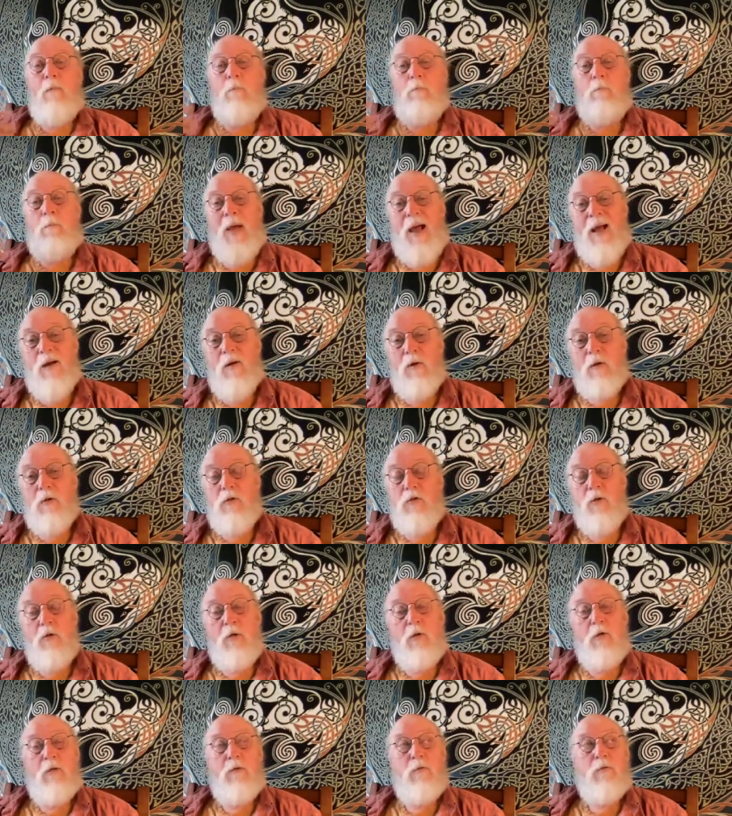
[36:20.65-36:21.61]
Parents are
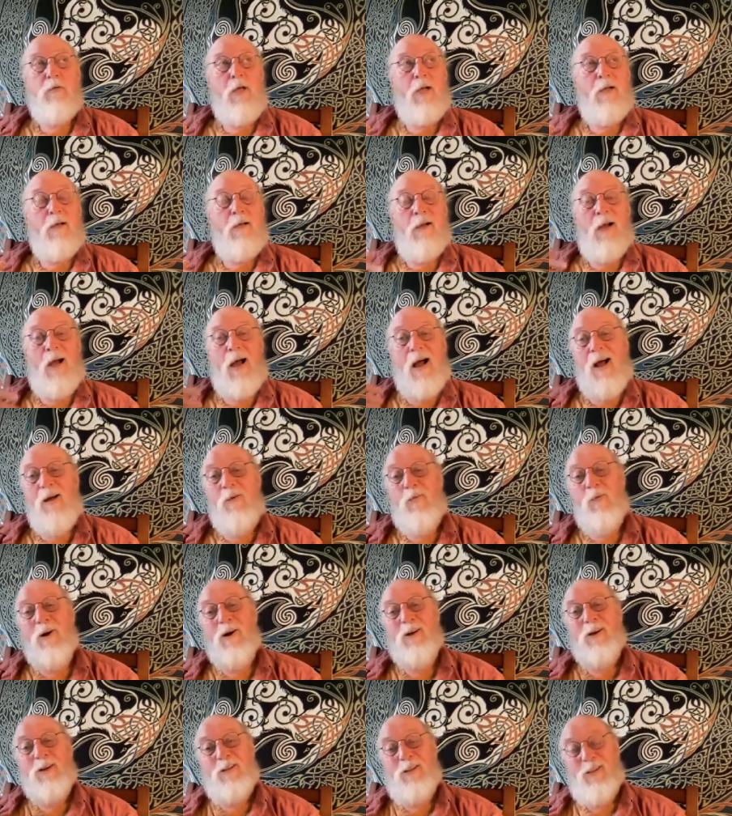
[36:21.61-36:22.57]
going to say, I
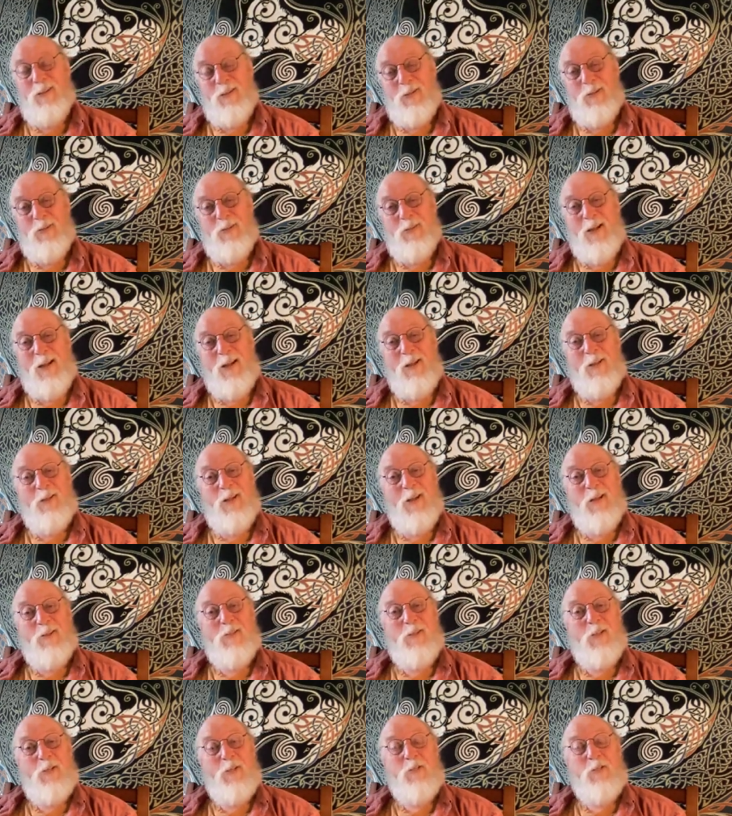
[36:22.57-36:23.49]
want a clinical diagnostic